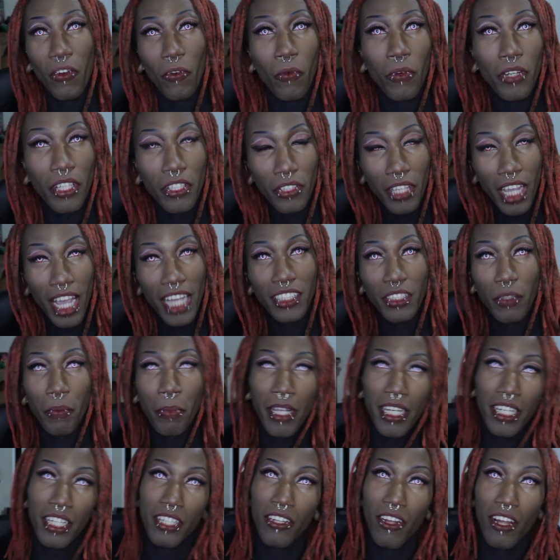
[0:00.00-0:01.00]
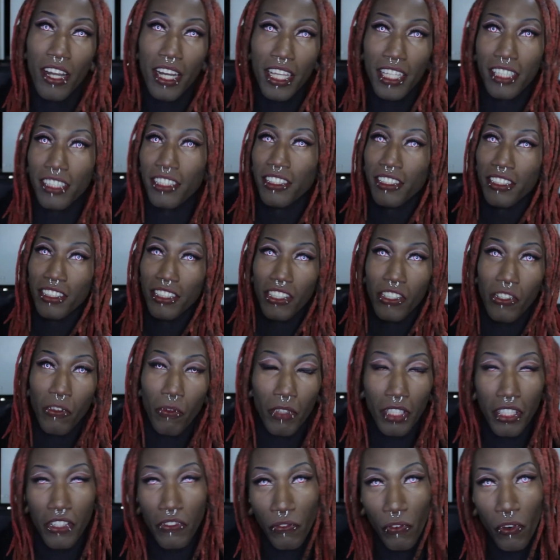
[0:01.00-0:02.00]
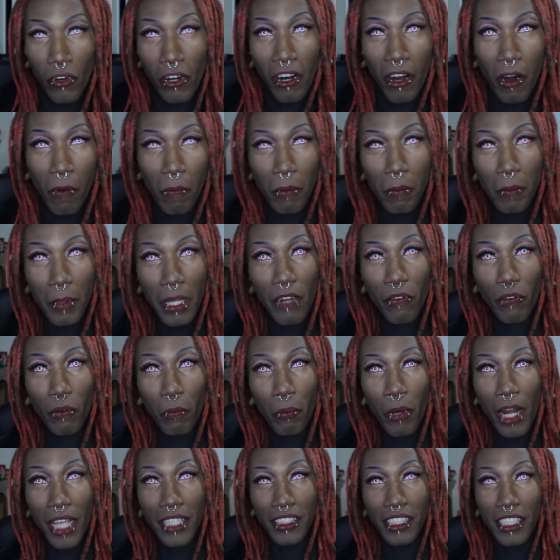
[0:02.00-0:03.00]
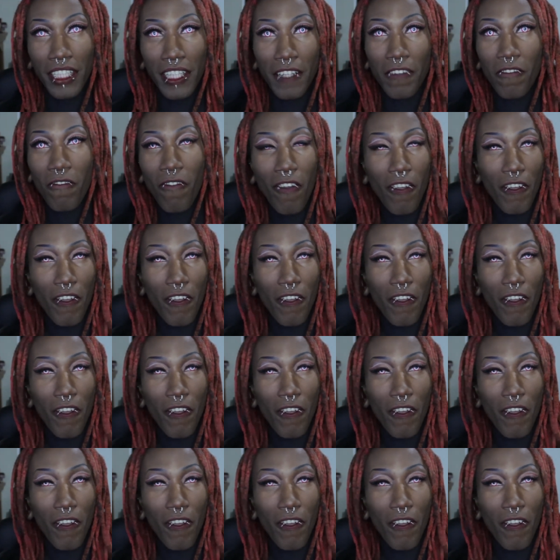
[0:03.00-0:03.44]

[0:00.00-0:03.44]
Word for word: What are you guys' opinion on it? Were you for Oprah being for president?